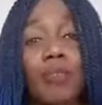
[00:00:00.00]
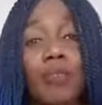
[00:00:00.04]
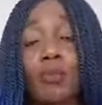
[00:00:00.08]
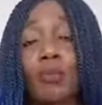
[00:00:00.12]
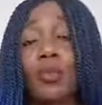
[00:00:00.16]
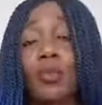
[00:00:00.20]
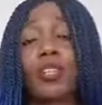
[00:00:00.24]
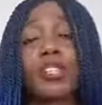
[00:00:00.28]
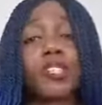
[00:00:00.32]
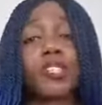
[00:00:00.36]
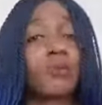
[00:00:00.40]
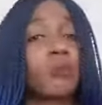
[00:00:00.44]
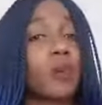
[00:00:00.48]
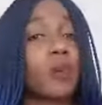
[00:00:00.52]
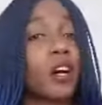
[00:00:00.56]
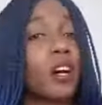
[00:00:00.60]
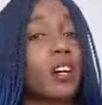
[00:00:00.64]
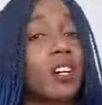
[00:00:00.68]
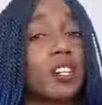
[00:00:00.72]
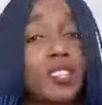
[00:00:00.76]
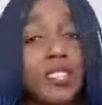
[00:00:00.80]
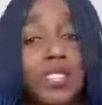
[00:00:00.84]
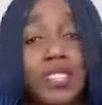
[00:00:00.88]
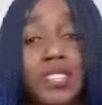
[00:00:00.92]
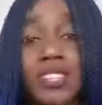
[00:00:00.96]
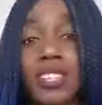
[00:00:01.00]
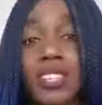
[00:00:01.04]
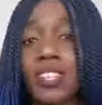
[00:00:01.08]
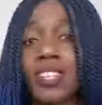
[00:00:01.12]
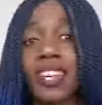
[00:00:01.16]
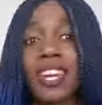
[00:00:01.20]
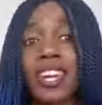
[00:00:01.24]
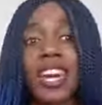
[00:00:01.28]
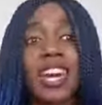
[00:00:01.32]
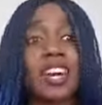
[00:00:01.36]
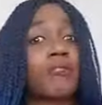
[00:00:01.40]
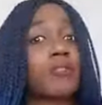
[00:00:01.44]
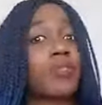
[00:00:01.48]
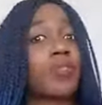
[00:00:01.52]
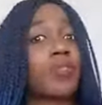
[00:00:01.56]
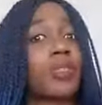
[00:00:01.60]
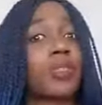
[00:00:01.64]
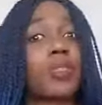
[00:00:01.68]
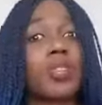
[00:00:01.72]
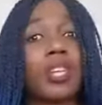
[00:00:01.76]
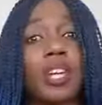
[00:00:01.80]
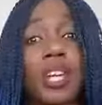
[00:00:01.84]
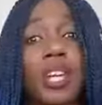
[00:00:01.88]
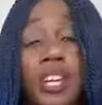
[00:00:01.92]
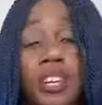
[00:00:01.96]
the prosperity, the
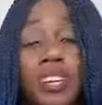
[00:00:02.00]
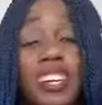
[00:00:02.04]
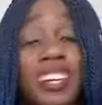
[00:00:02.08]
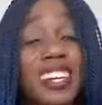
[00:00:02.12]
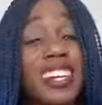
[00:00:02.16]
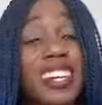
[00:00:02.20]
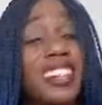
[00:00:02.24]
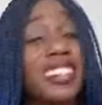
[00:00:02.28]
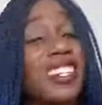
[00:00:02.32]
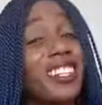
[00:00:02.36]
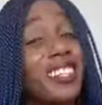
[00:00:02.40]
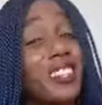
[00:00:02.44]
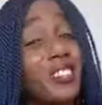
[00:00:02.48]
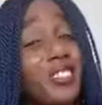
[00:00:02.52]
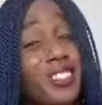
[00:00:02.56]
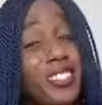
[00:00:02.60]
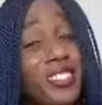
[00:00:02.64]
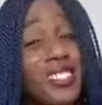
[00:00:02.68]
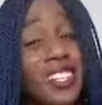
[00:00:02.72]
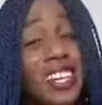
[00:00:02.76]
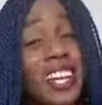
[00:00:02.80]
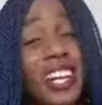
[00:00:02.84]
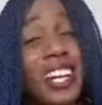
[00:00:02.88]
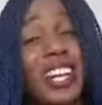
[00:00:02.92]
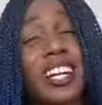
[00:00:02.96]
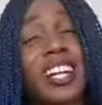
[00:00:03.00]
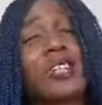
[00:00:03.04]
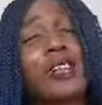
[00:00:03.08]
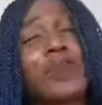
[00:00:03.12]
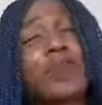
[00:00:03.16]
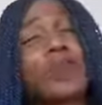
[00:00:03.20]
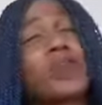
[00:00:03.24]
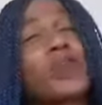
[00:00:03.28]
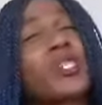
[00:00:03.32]
everything that you desire,